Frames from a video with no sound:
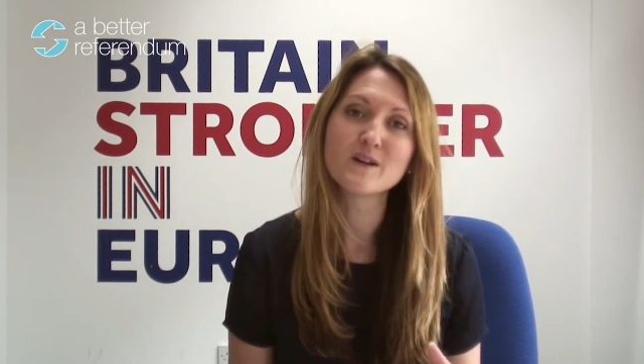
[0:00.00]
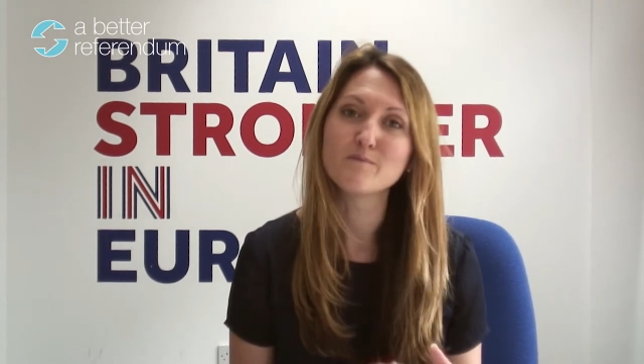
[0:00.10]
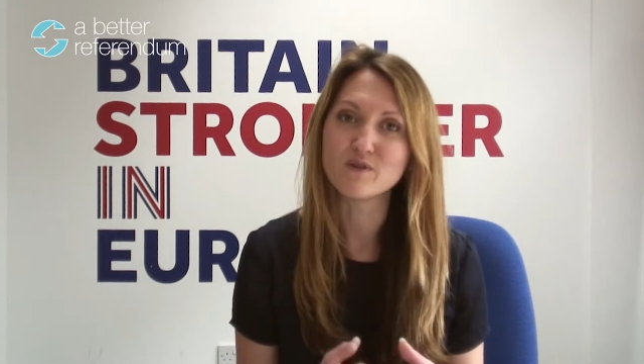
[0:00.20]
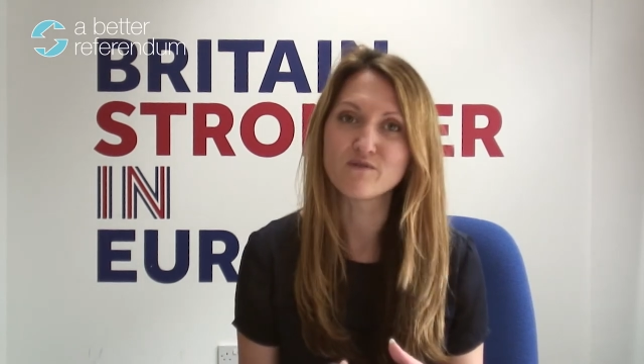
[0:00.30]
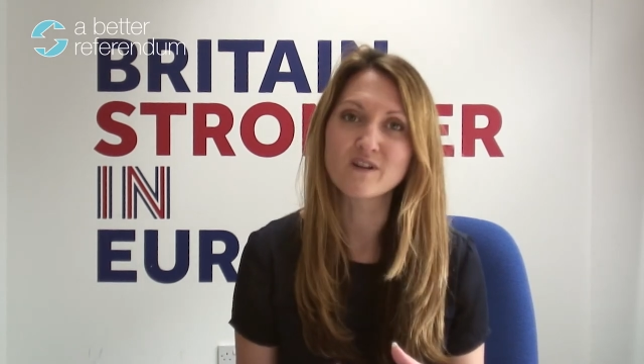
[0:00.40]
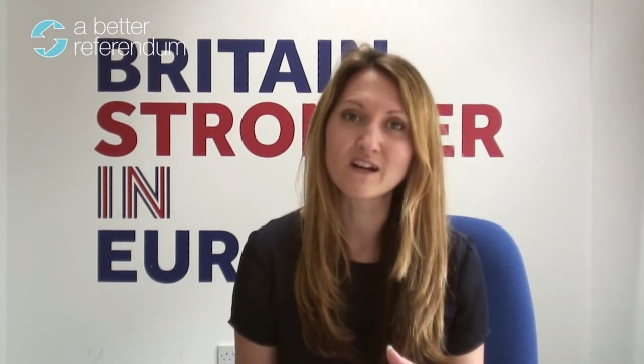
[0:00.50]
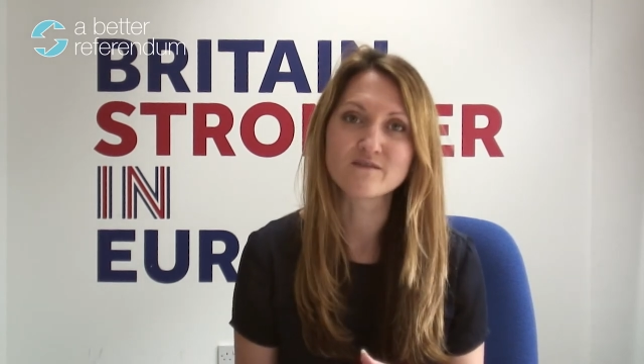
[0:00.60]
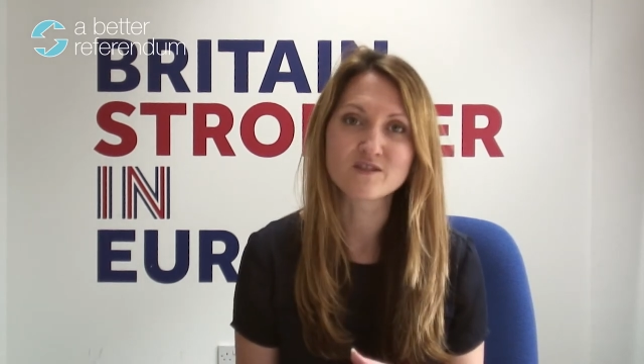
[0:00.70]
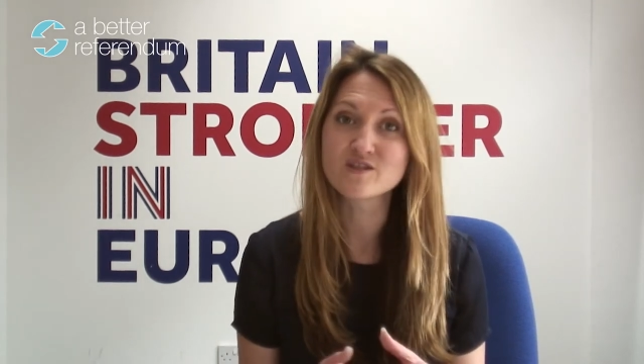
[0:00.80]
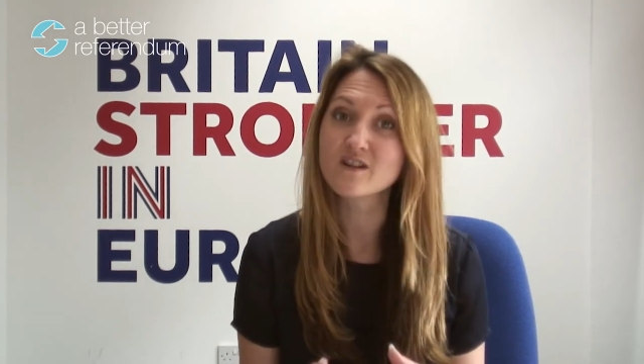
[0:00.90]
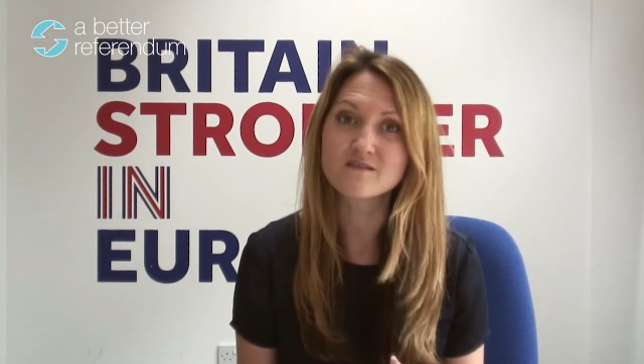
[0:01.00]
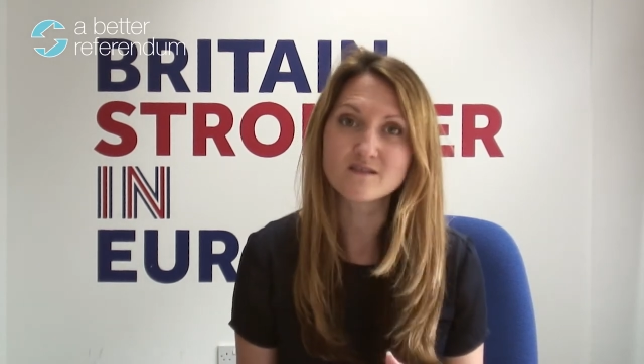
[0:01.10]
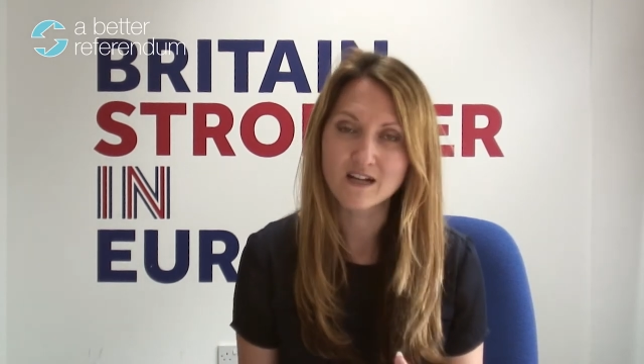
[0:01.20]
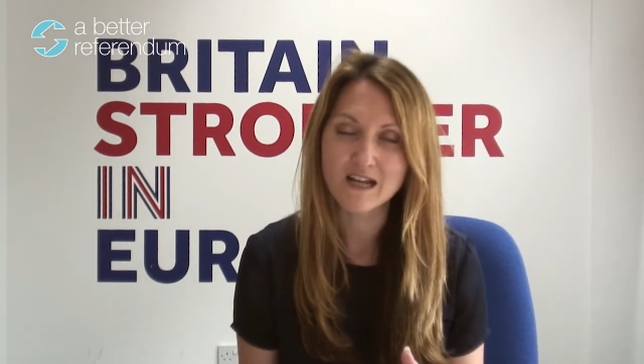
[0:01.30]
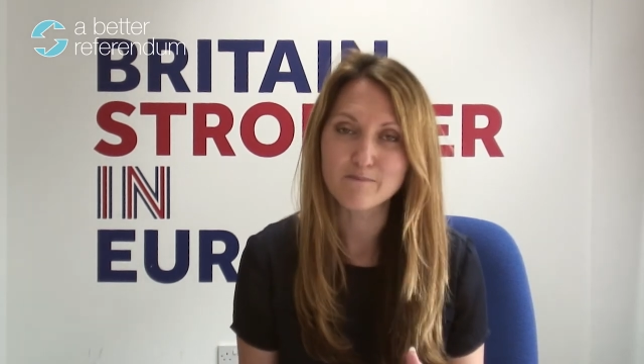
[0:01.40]
move around just
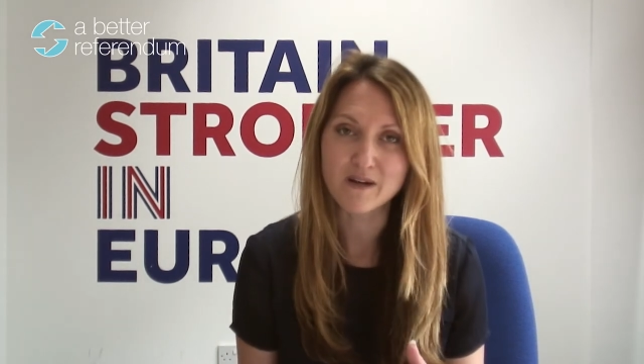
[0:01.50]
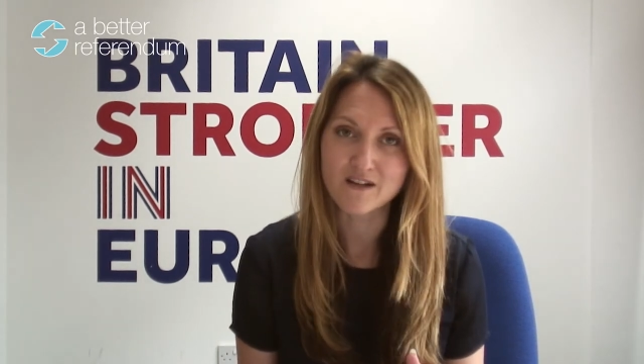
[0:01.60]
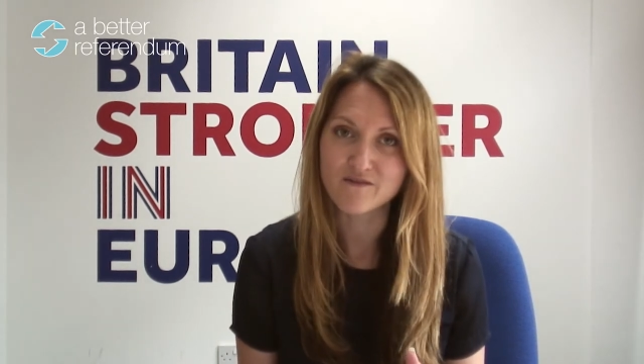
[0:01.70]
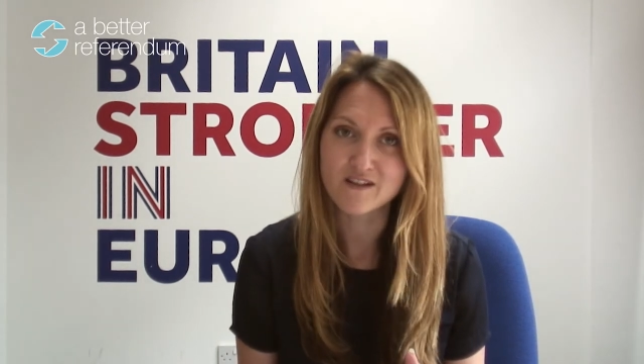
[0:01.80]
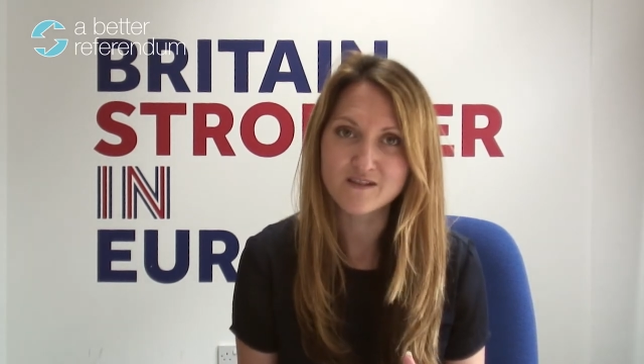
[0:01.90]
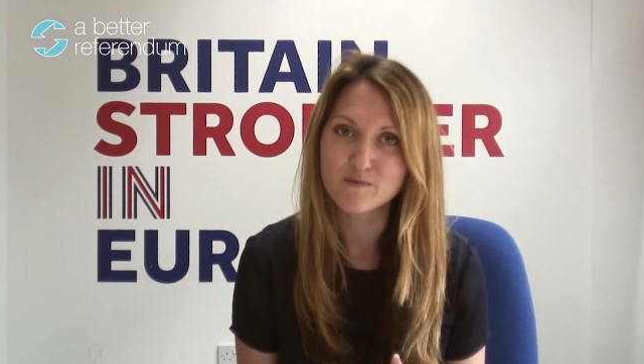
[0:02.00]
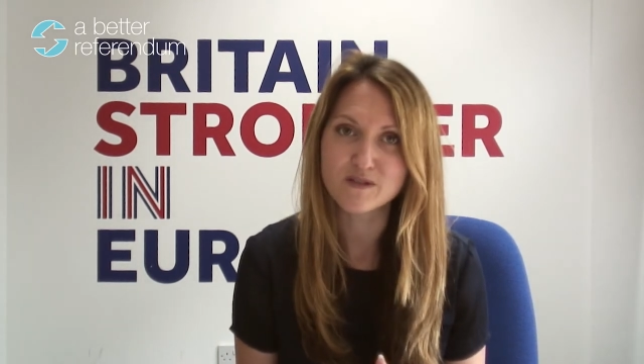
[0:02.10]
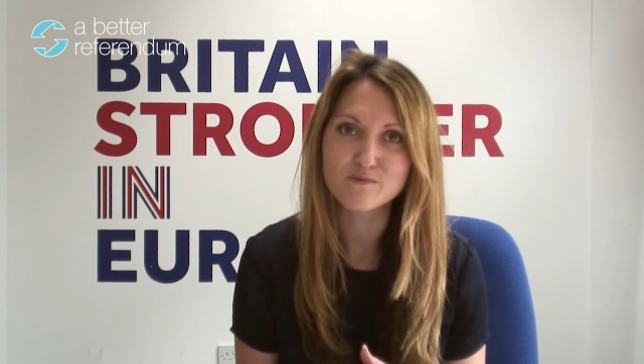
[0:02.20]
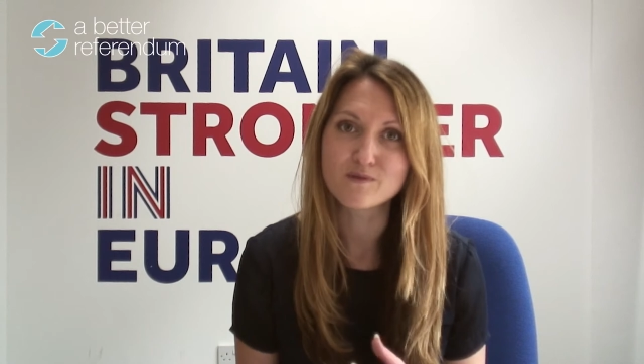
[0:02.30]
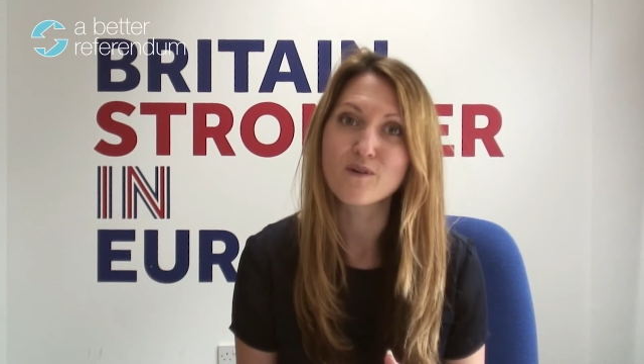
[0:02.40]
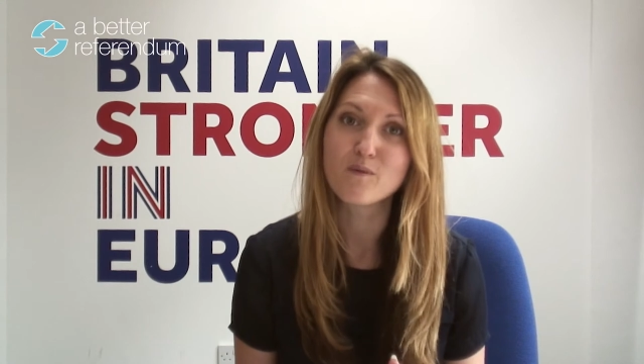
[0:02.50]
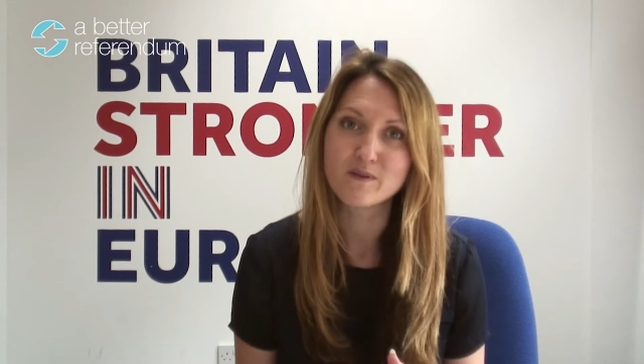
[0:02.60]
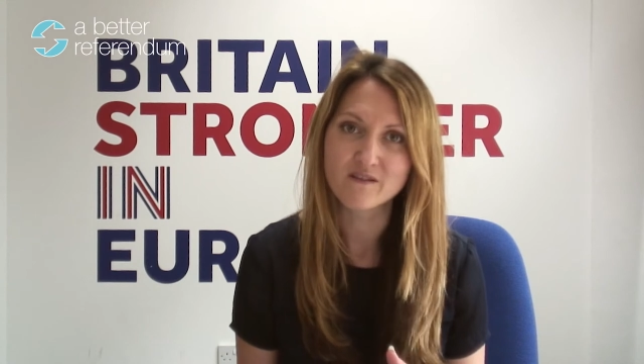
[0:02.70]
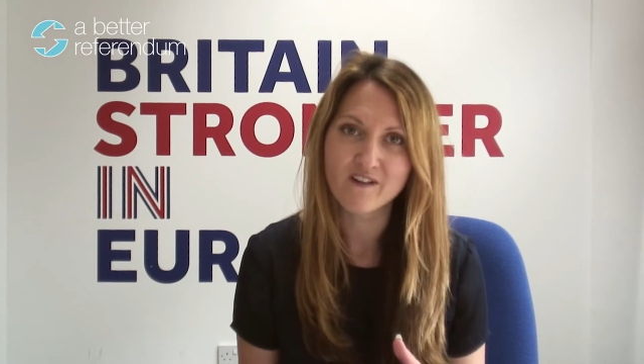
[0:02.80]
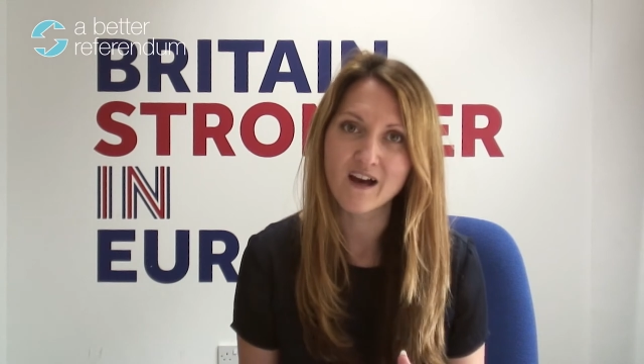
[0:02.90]
to claim benefits, which would not
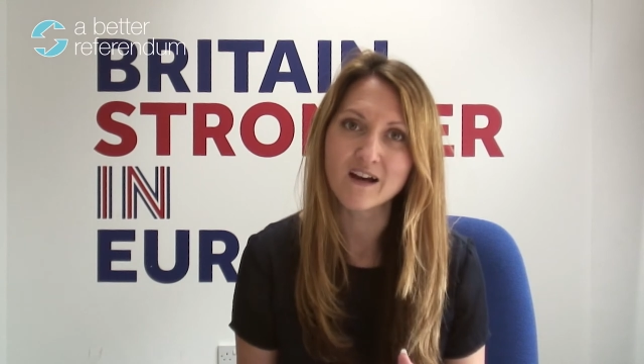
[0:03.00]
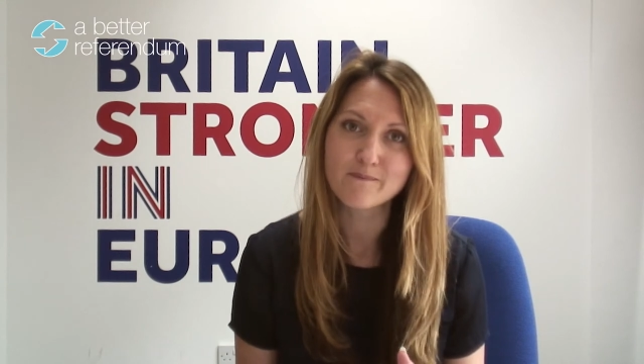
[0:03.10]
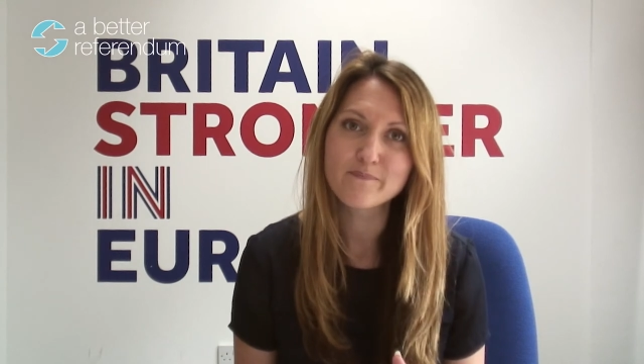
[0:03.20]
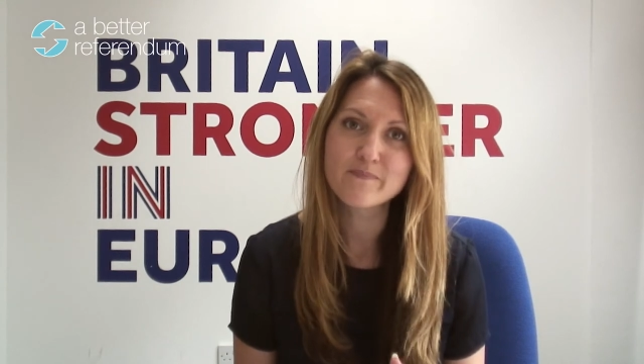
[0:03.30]
be fair.